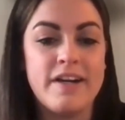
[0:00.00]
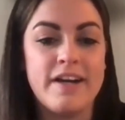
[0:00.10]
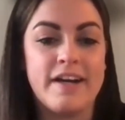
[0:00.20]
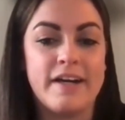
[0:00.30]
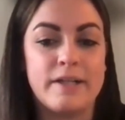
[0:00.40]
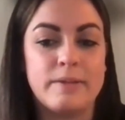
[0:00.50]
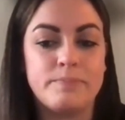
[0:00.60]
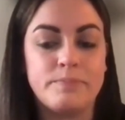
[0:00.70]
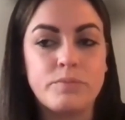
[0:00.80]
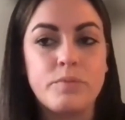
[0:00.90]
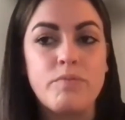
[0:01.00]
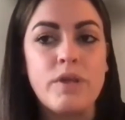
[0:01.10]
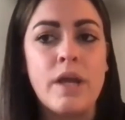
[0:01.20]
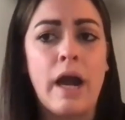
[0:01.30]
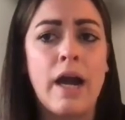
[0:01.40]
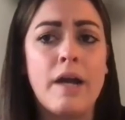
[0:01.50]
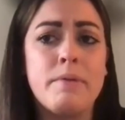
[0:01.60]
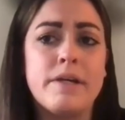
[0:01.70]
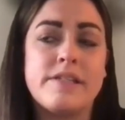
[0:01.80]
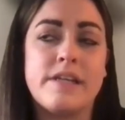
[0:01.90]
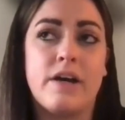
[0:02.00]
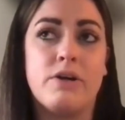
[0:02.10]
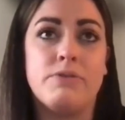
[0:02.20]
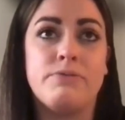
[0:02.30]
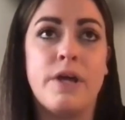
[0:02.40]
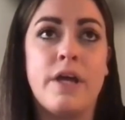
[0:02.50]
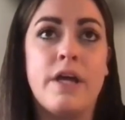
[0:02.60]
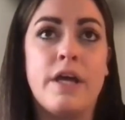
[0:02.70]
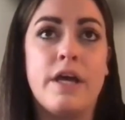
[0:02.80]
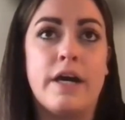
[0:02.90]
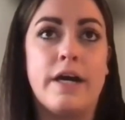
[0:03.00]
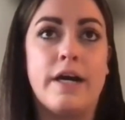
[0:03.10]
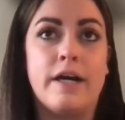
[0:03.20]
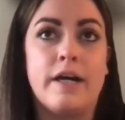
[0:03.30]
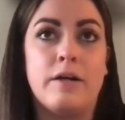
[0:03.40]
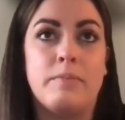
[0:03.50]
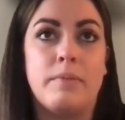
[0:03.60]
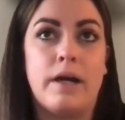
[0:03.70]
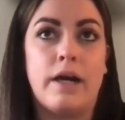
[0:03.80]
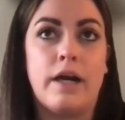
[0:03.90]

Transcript: I myself, um,